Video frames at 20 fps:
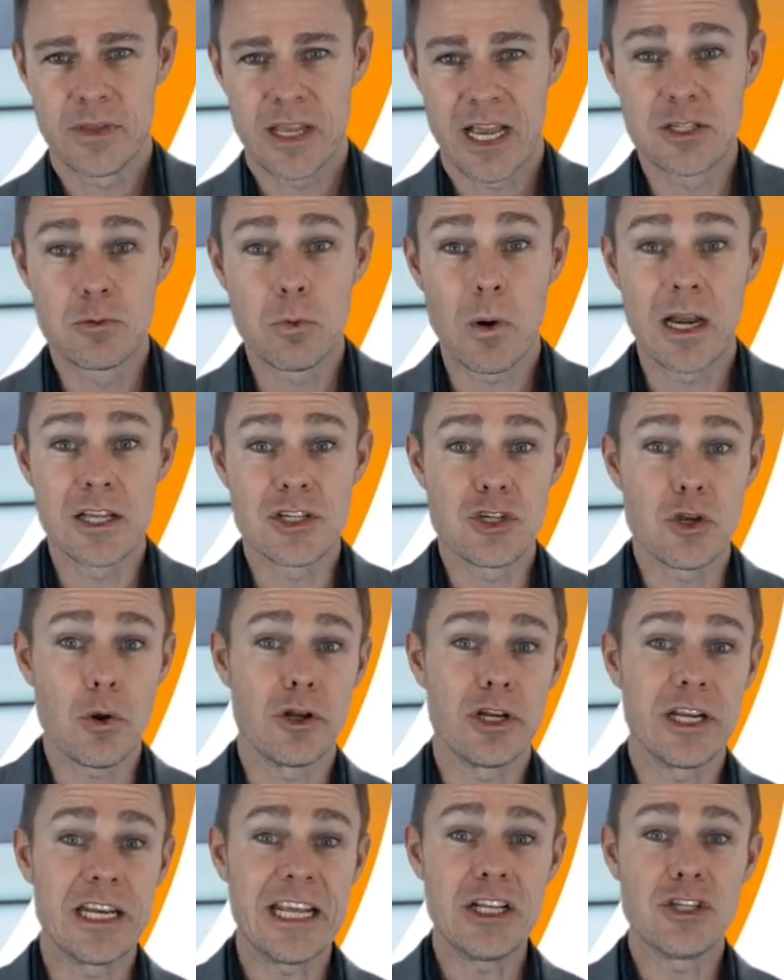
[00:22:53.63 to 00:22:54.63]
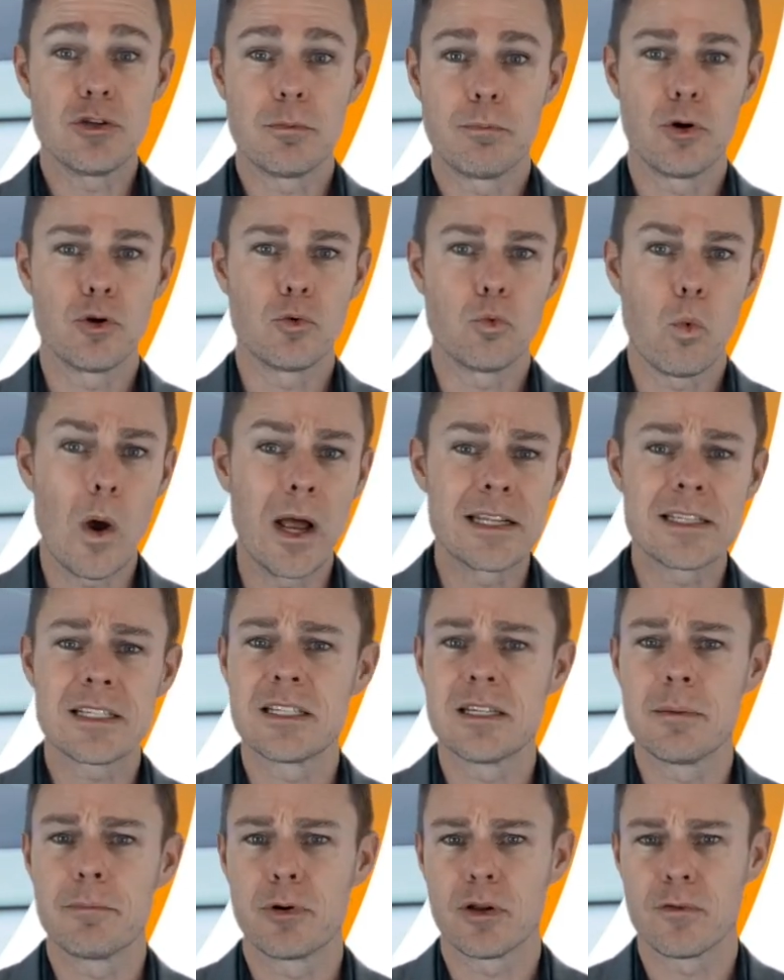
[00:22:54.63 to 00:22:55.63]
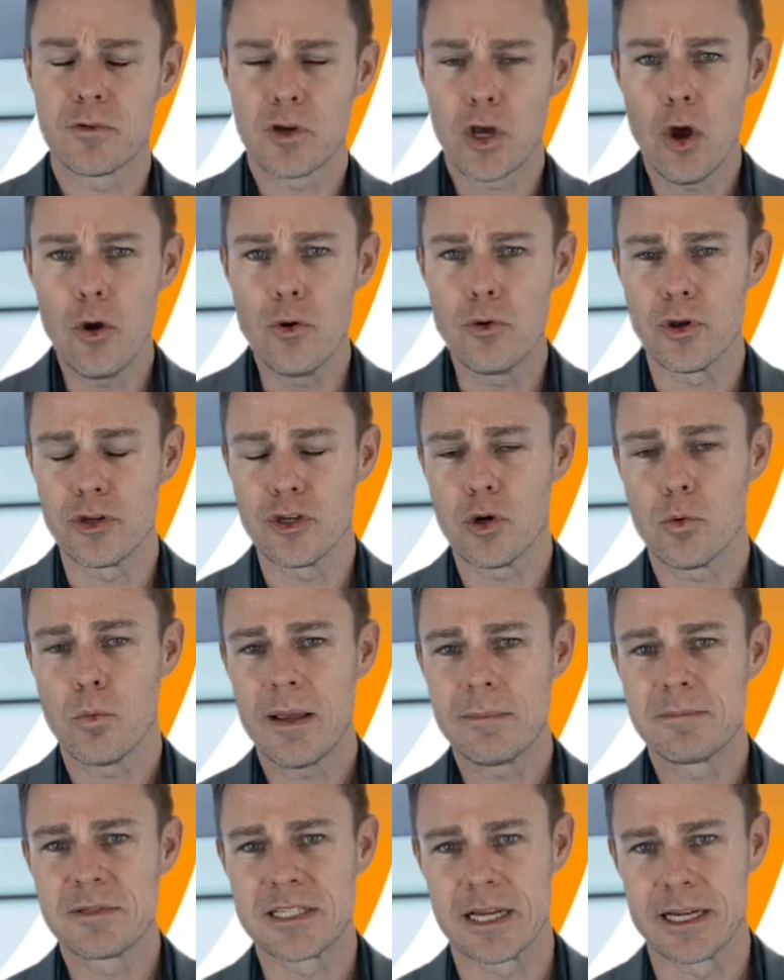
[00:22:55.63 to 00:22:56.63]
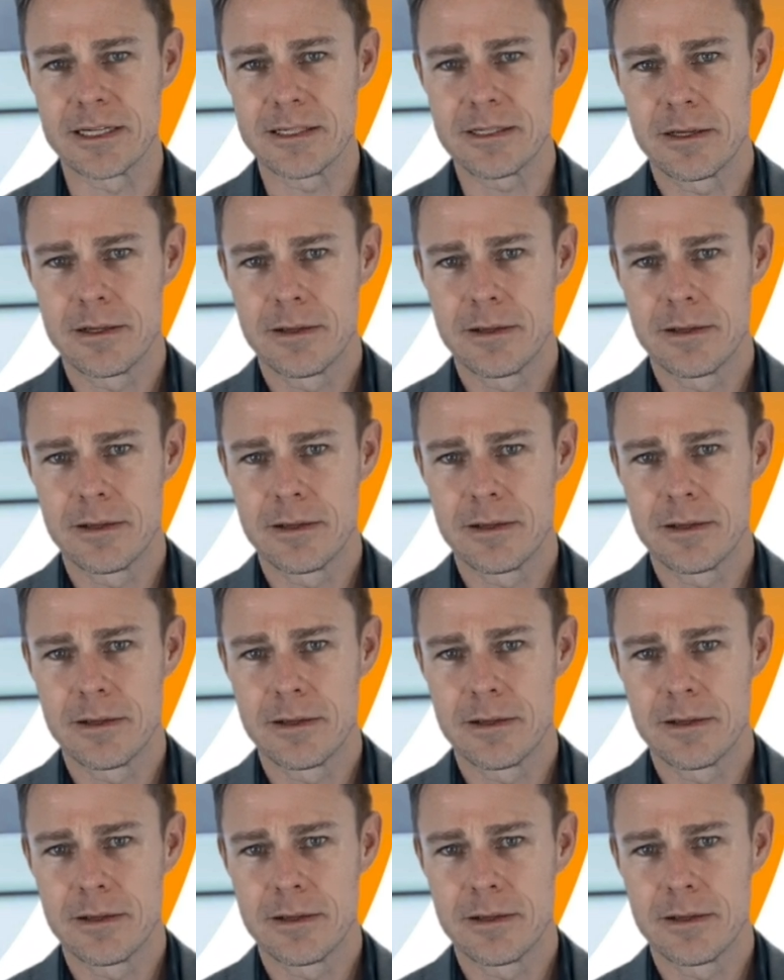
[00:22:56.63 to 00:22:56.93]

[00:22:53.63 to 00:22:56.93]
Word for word: as well as you only need to put one snippet of code on your website.